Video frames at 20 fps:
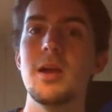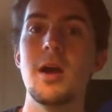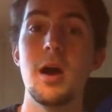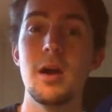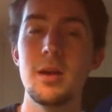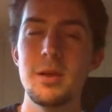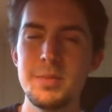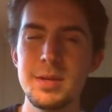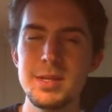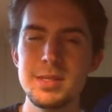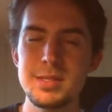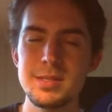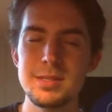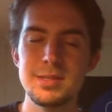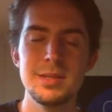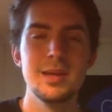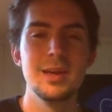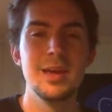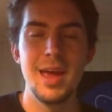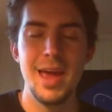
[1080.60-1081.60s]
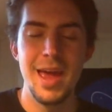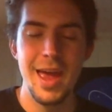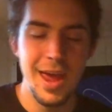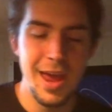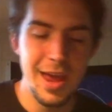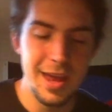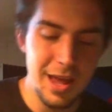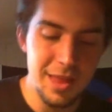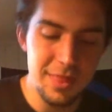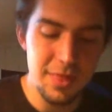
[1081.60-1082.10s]
ominous,
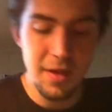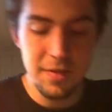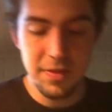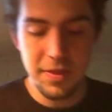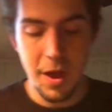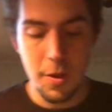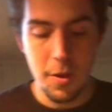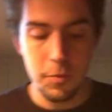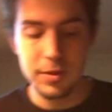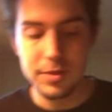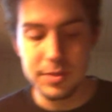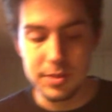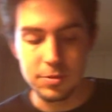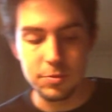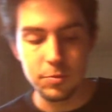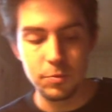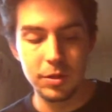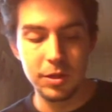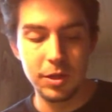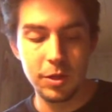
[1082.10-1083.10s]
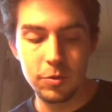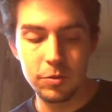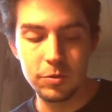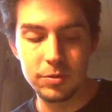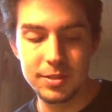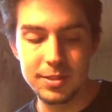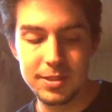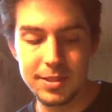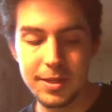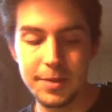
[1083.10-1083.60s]
and I thought that was really cool
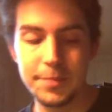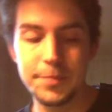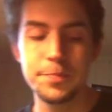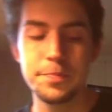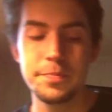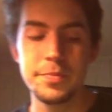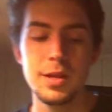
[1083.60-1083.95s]
to see.